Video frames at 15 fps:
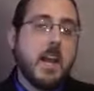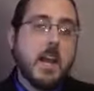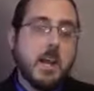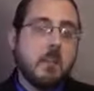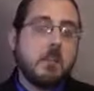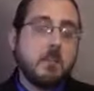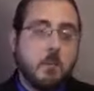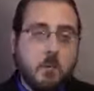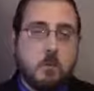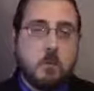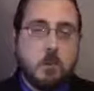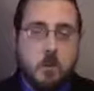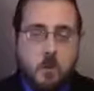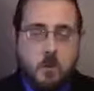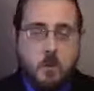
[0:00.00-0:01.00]
in your own
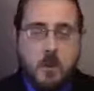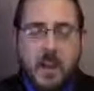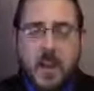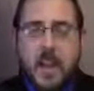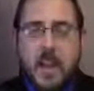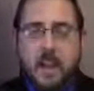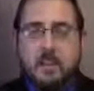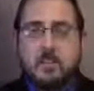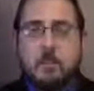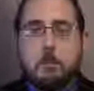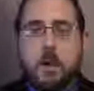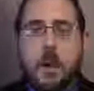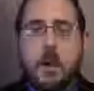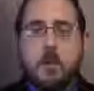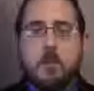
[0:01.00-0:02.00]
home has the
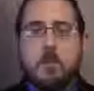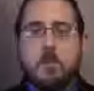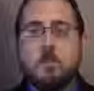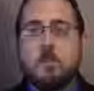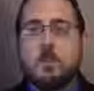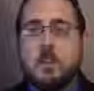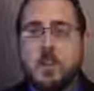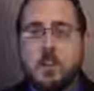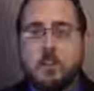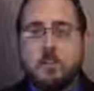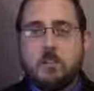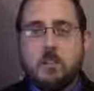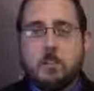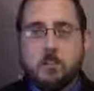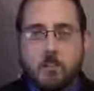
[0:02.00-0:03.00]
power to
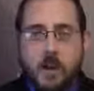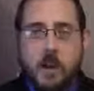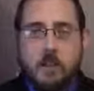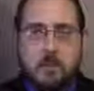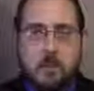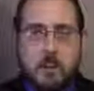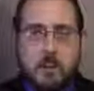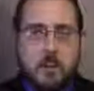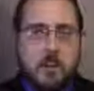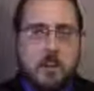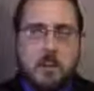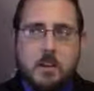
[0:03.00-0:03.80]
potentially break the